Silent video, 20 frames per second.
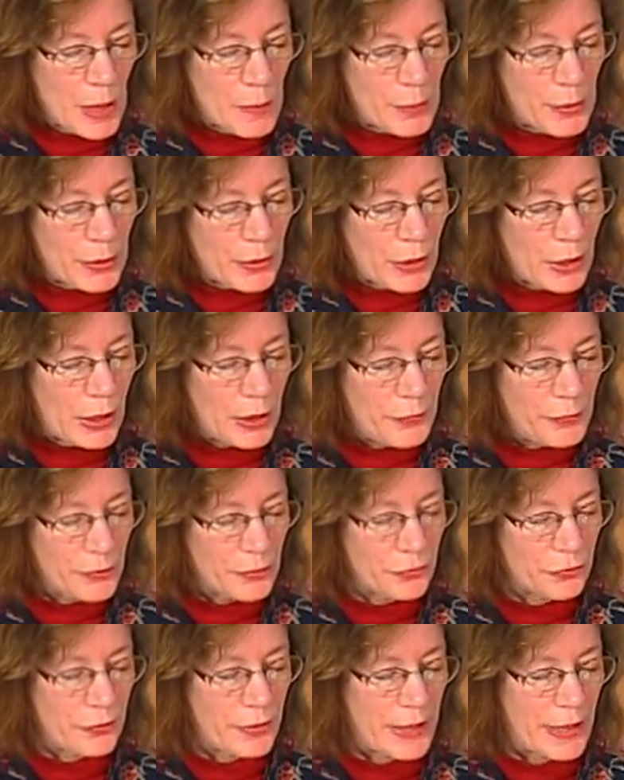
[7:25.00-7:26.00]
but
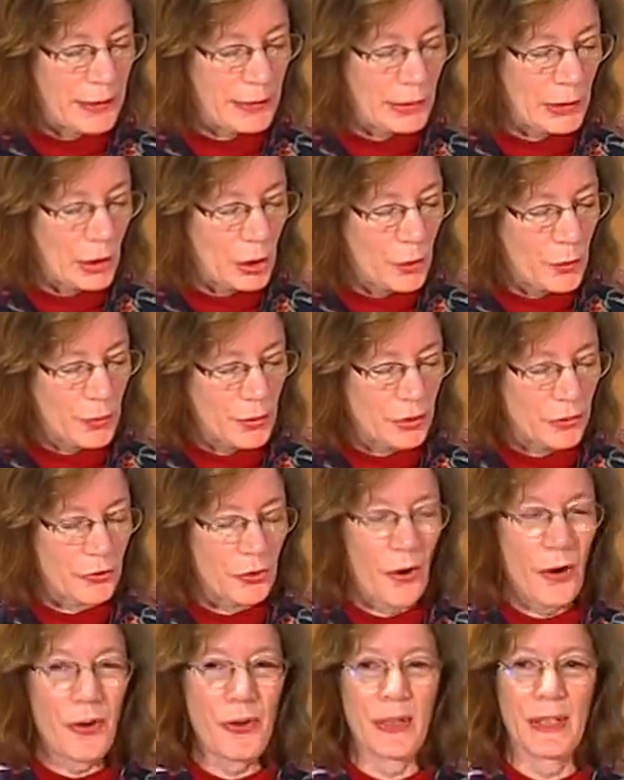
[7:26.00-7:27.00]
hovers down lower,
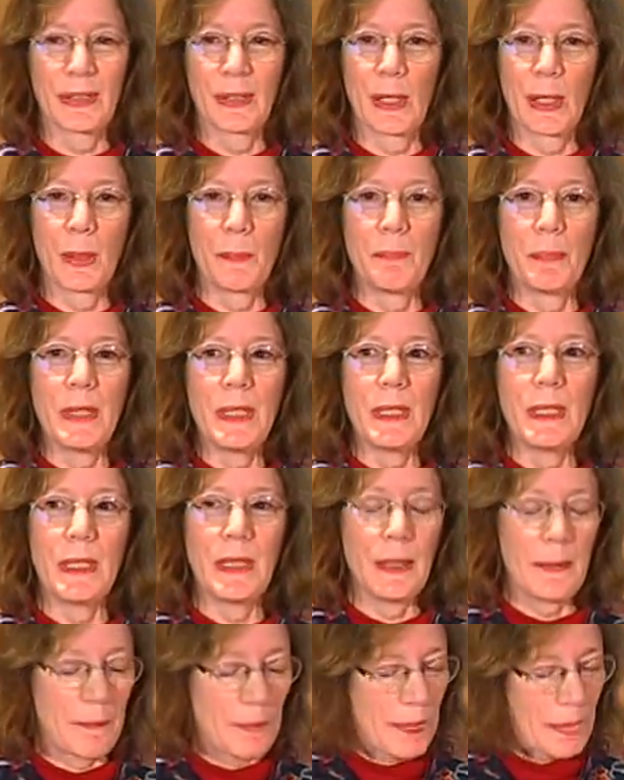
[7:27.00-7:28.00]
darting like a
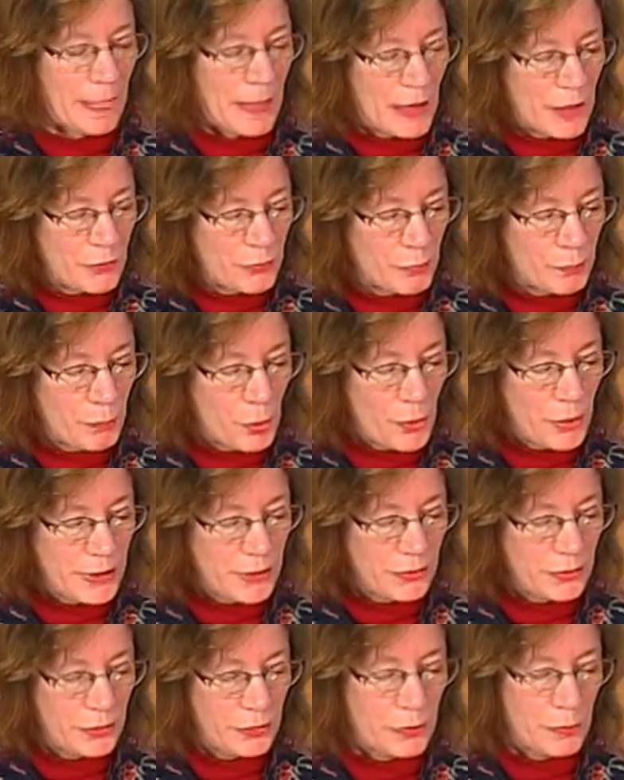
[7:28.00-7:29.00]
bee from
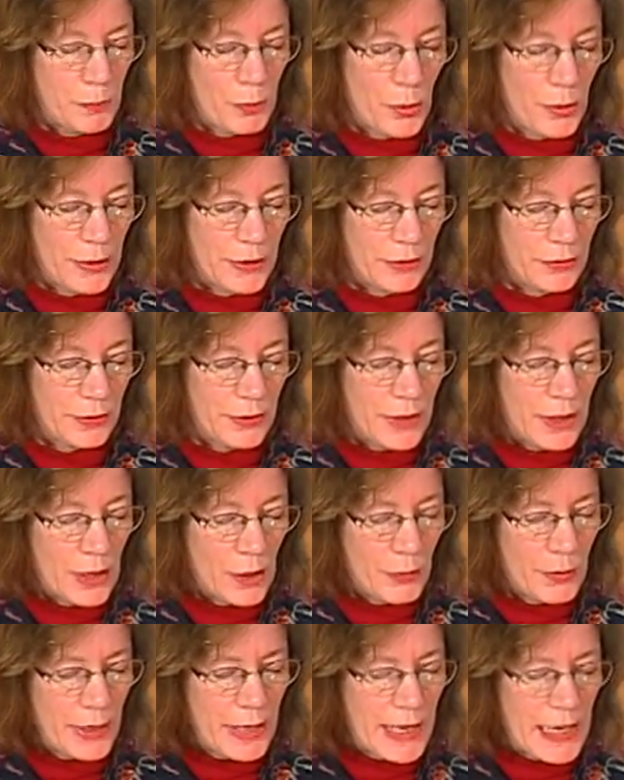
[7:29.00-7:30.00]
point to point,
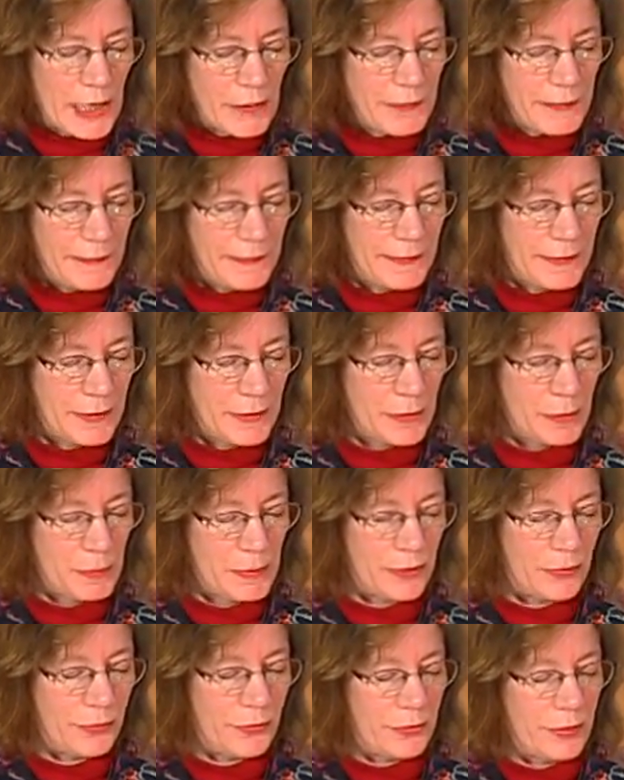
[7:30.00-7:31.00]
where everything can
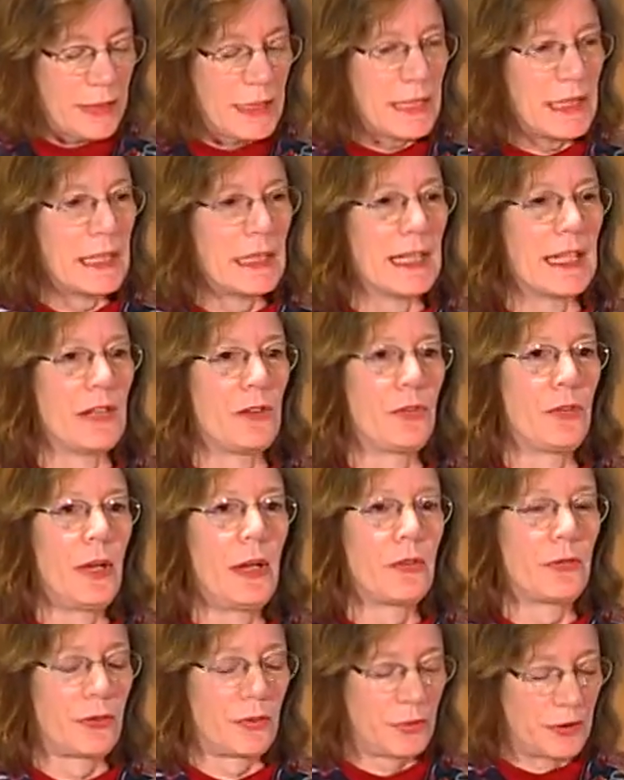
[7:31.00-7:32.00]
be seen,
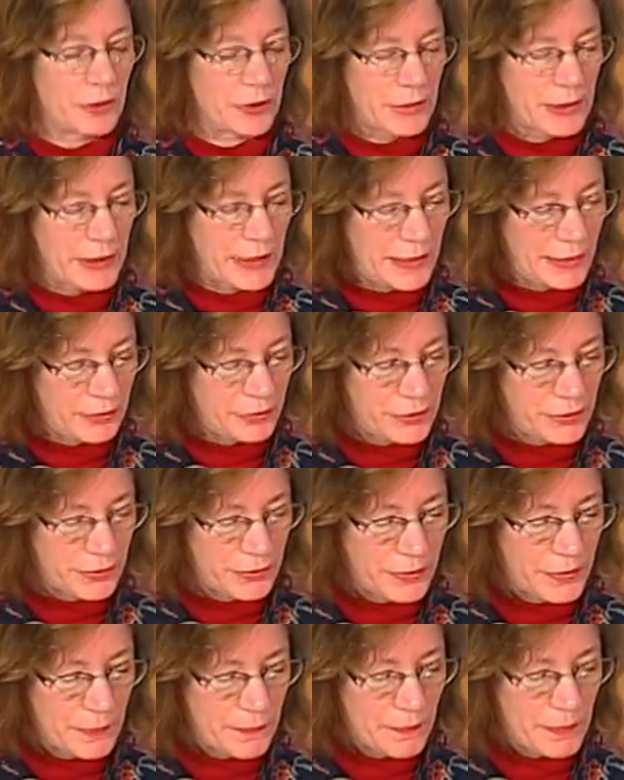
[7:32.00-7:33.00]
touched, and connected,